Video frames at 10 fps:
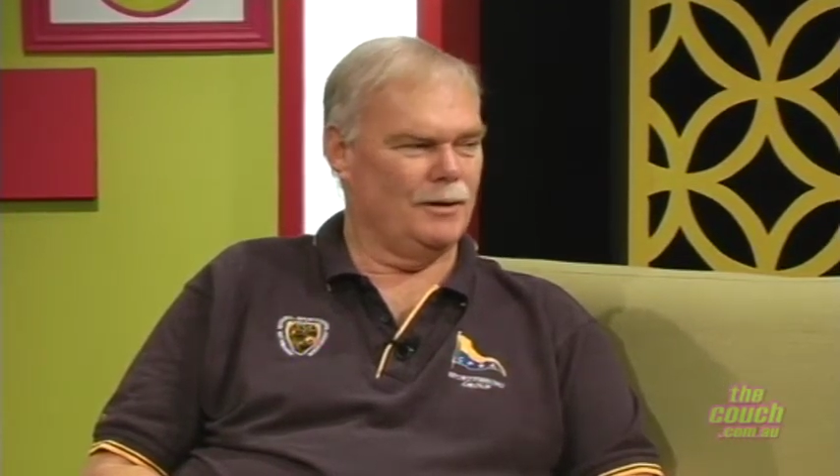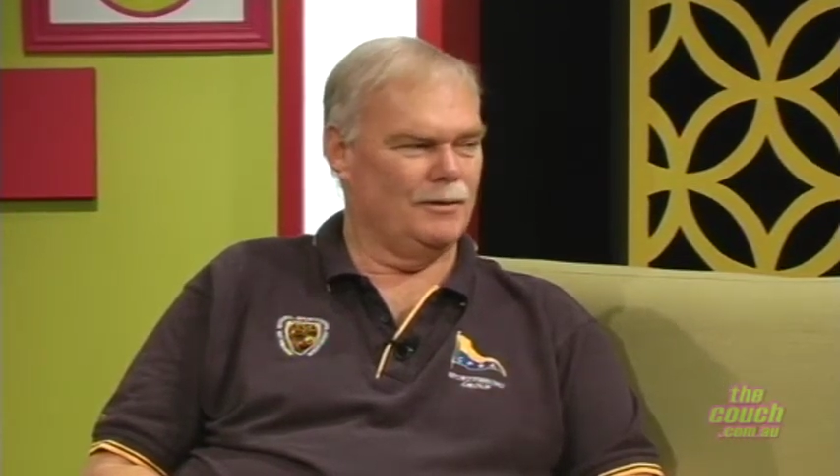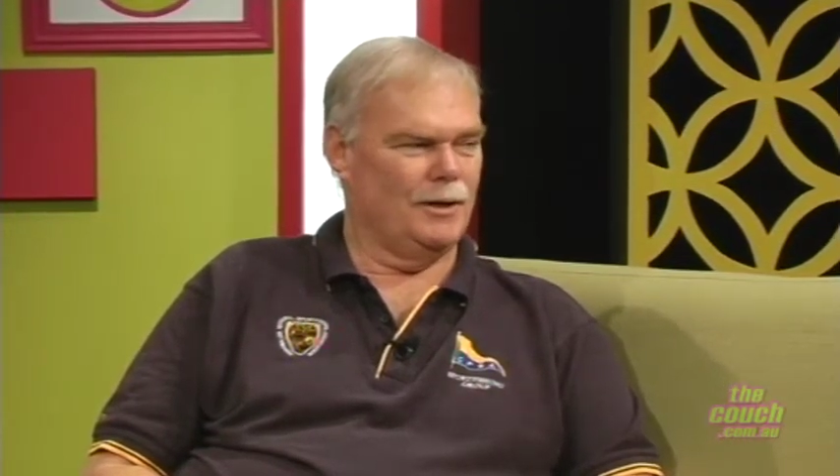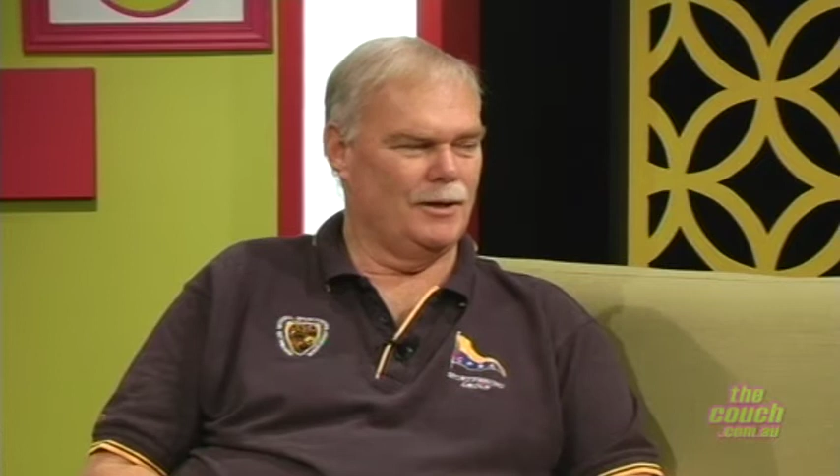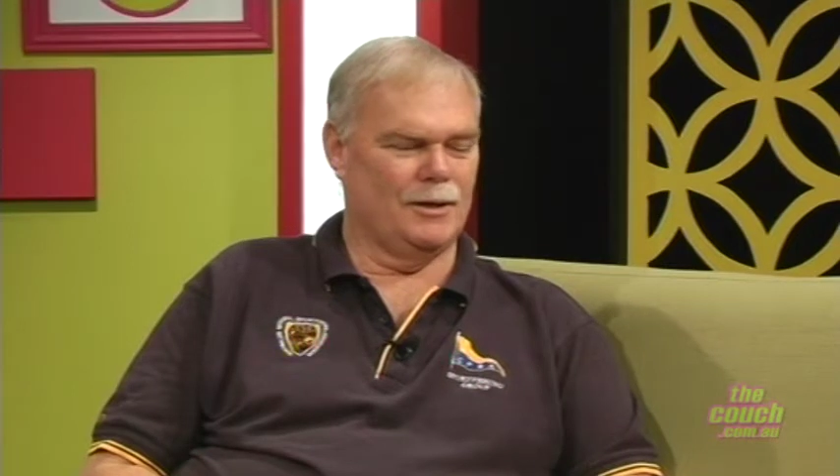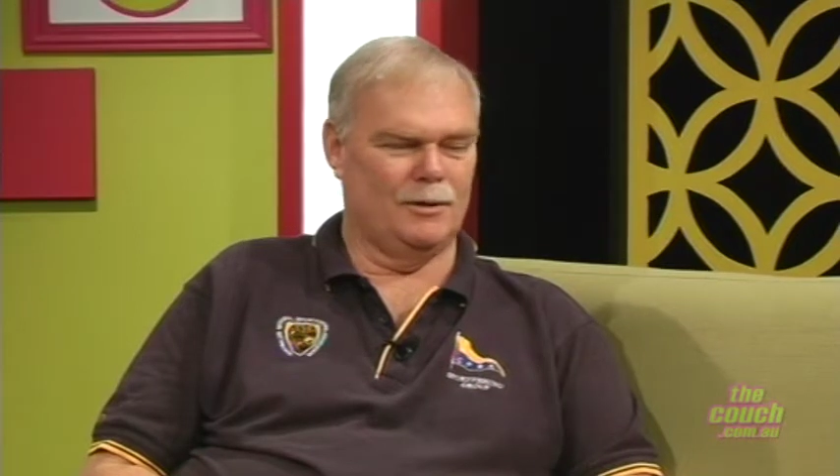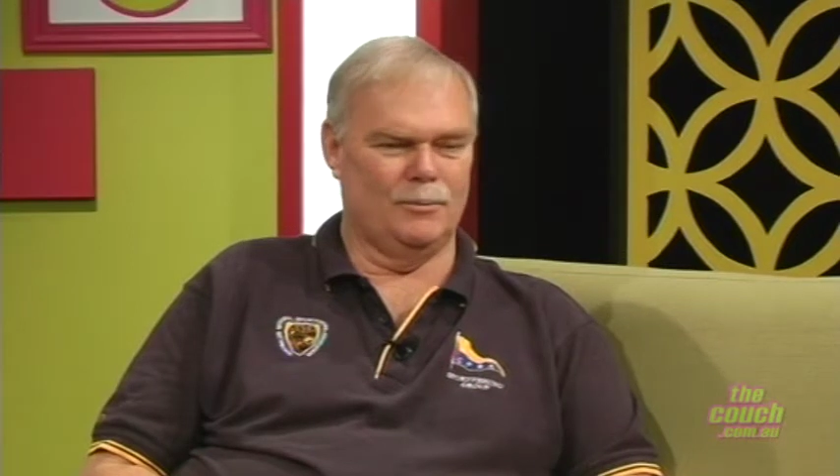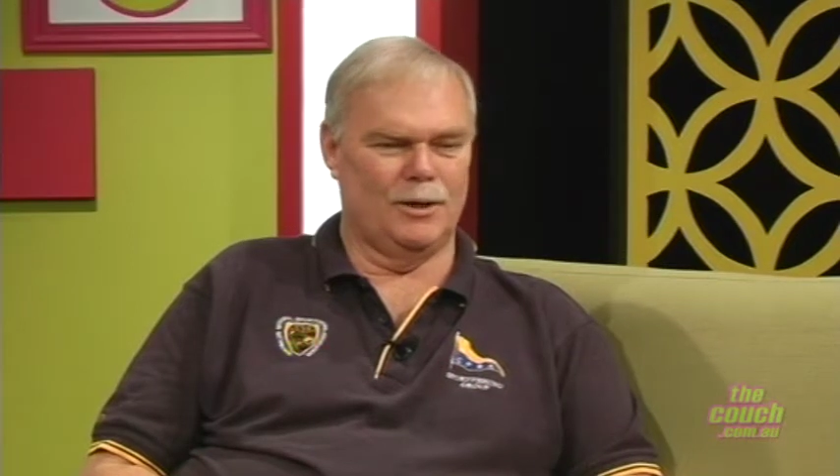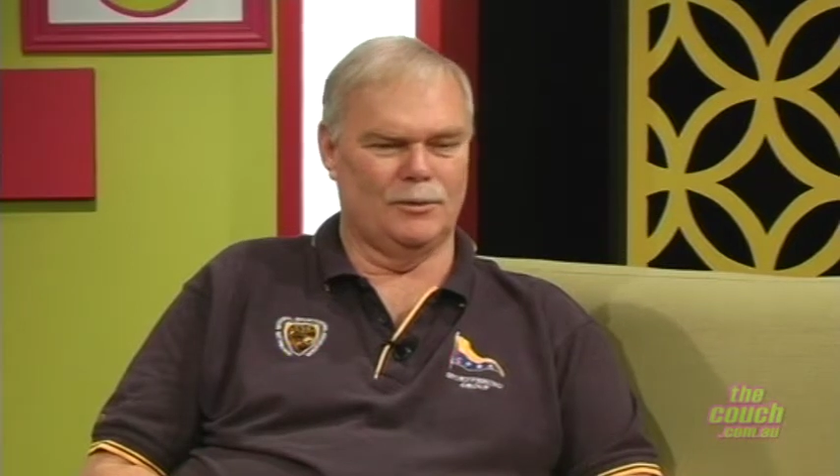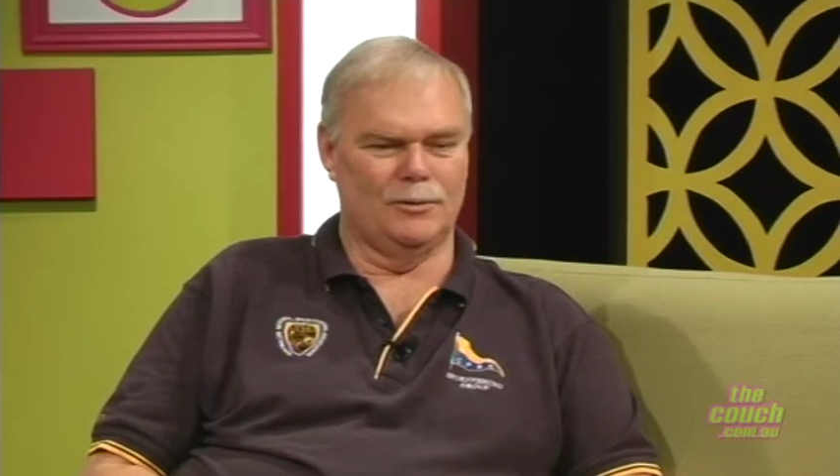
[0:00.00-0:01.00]
and then that
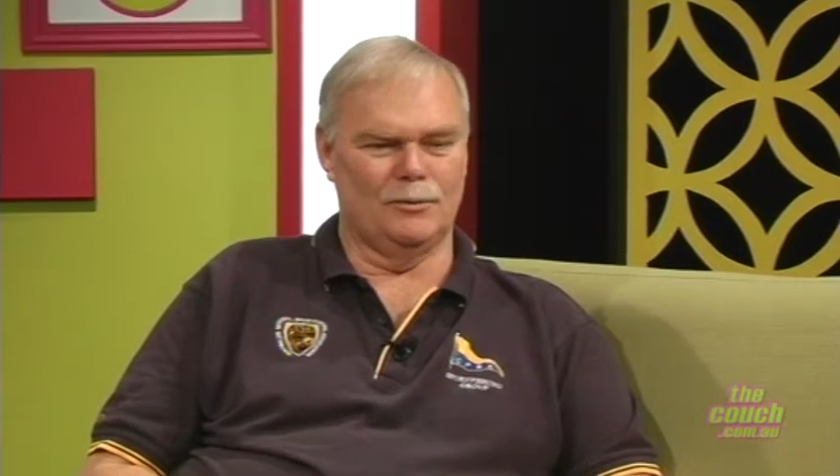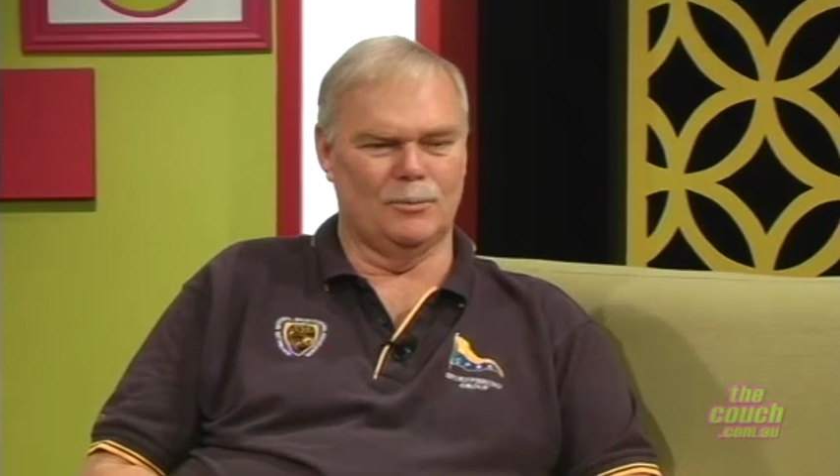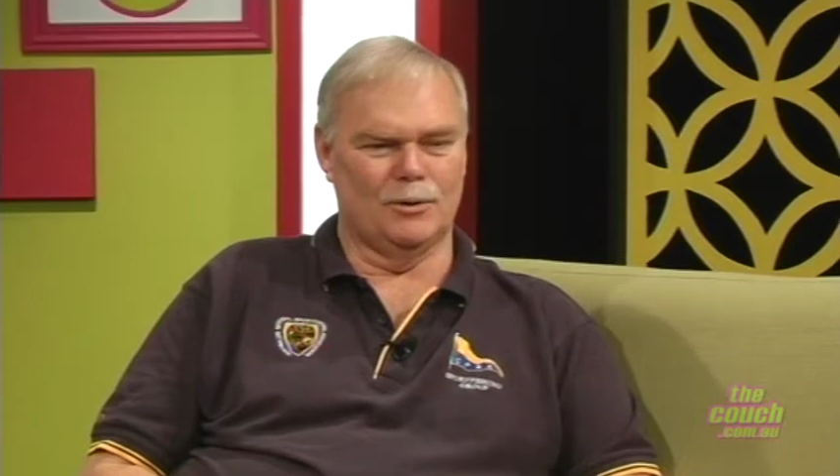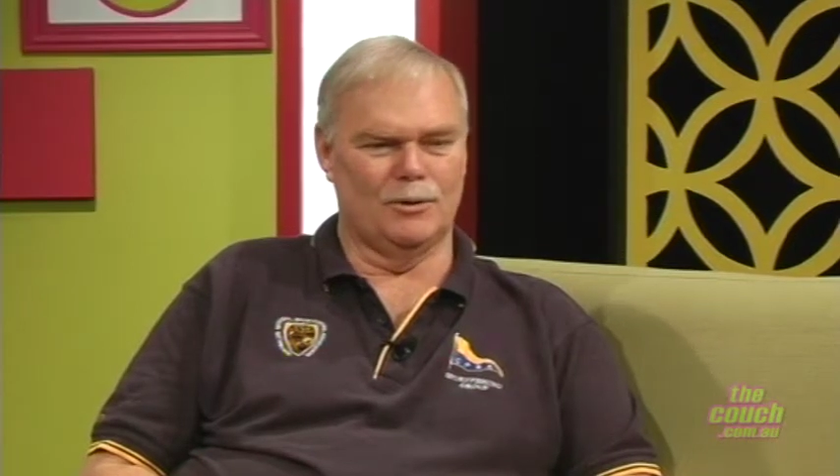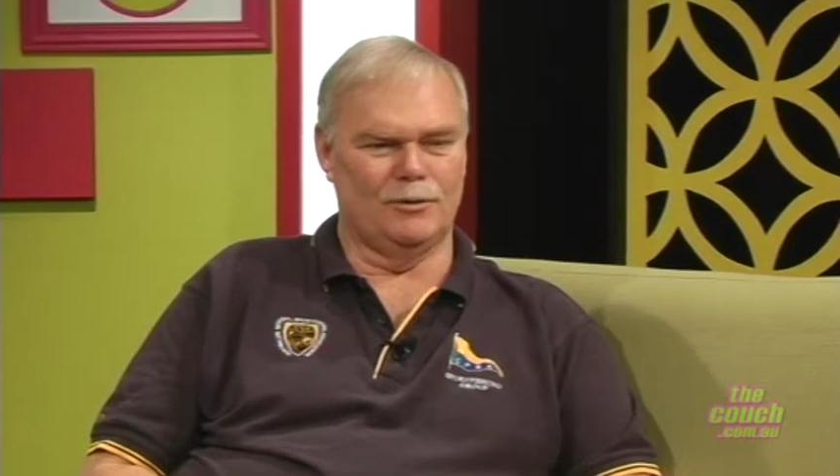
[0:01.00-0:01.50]
went on to more